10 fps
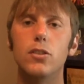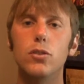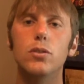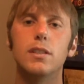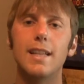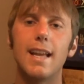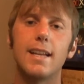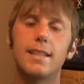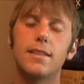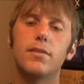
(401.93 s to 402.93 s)
used
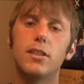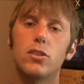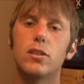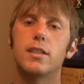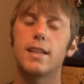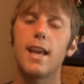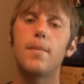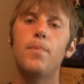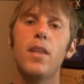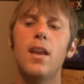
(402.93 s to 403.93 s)
negatively towards a game,